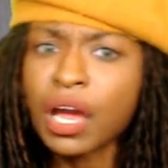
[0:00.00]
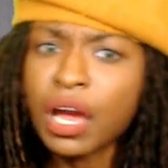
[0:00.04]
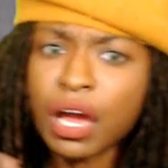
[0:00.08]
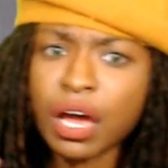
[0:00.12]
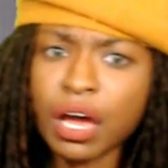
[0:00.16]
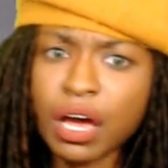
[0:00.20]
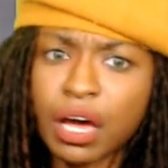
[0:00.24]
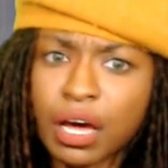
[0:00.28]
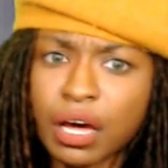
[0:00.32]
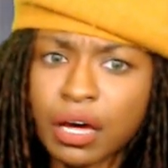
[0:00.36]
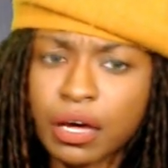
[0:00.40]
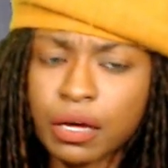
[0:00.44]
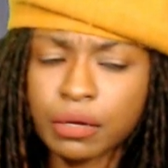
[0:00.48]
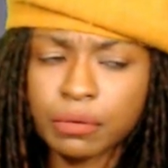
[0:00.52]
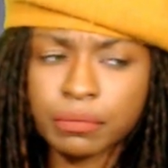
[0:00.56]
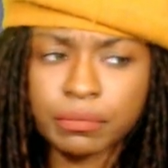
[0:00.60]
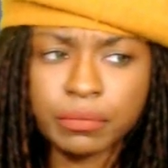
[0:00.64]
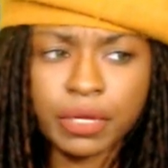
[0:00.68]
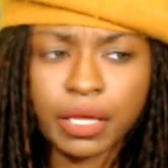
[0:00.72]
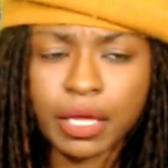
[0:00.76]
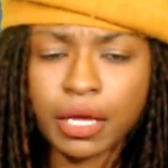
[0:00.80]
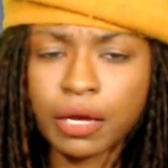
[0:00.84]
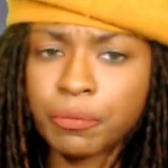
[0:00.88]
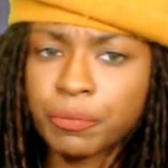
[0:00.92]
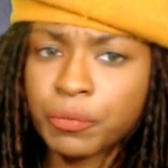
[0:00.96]
Um,
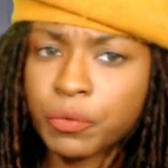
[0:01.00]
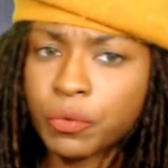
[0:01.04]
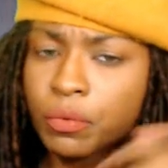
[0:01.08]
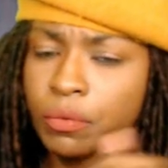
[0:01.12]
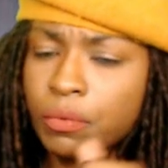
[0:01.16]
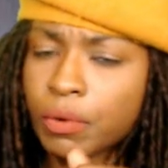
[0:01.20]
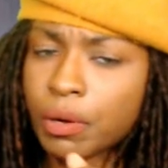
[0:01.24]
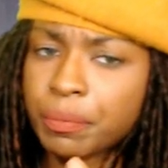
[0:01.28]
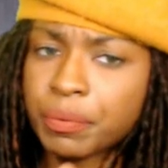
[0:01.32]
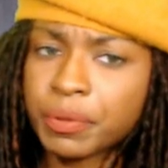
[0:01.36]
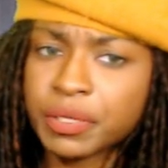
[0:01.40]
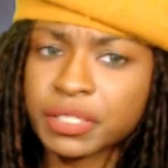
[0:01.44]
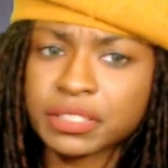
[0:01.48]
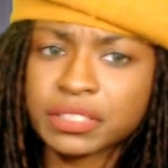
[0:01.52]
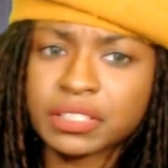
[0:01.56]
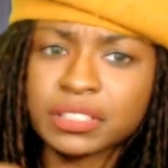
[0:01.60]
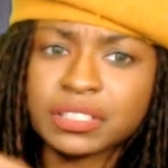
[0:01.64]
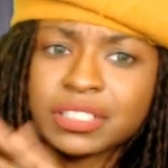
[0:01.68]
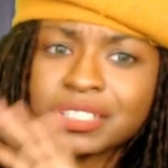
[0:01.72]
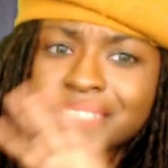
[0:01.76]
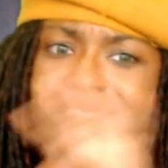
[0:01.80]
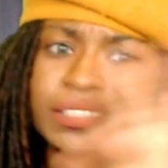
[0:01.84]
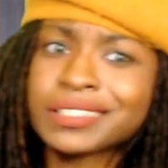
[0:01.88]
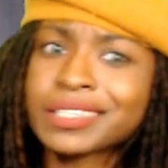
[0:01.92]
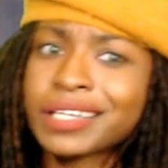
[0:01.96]
help me with my plush
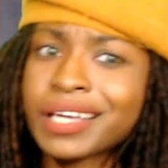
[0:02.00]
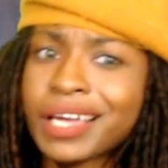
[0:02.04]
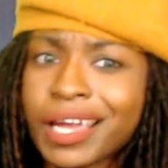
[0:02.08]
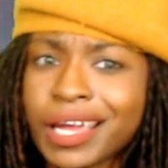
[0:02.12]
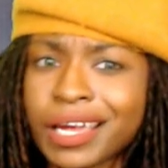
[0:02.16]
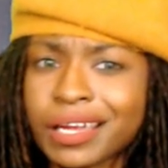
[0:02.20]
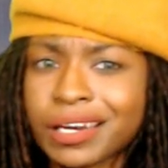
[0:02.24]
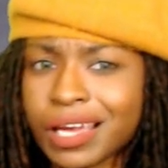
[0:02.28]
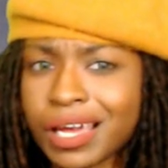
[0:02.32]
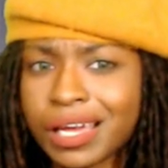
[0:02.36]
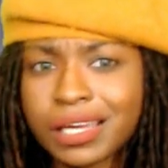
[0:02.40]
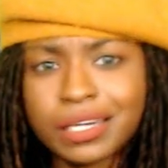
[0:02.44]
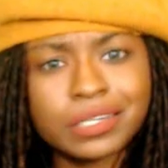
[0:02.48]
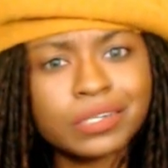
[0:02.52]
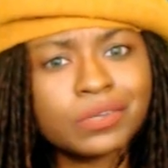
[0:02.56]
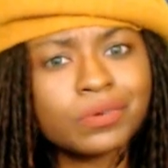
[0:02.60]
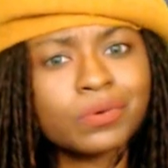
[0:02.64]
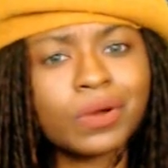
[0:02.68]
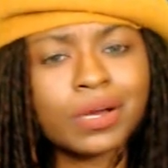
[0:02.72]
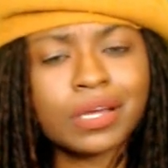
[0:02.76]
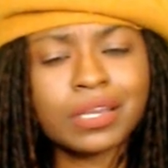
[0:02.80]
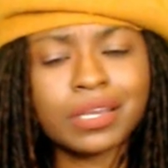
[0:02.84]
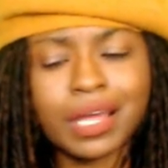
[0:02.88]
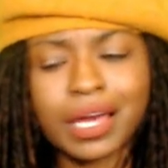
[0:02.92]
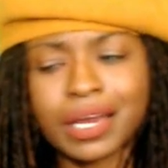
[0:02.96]
addiction. And I do
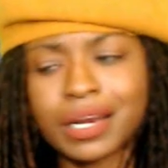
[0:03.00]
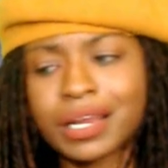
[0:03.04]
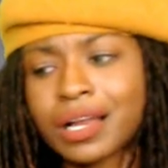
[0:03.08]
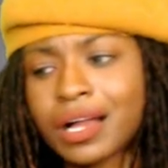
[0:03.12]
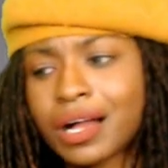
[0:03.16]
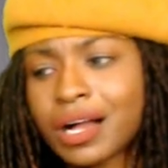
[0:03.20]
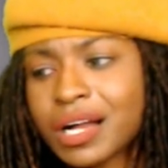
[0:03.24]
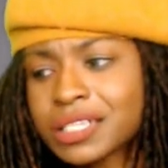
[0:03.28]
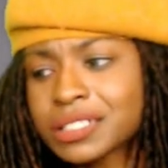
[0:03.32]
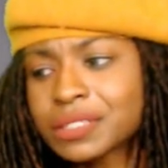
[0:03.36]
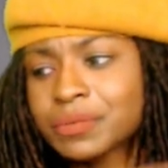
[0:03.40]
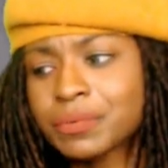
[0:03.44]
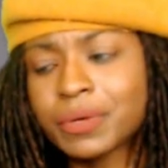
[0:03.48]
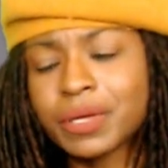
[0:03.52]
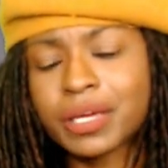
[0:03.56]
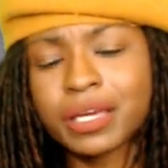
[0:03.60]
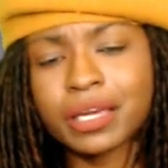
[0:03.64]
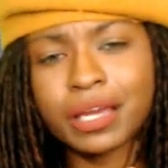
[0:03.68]
a lot of cosplay.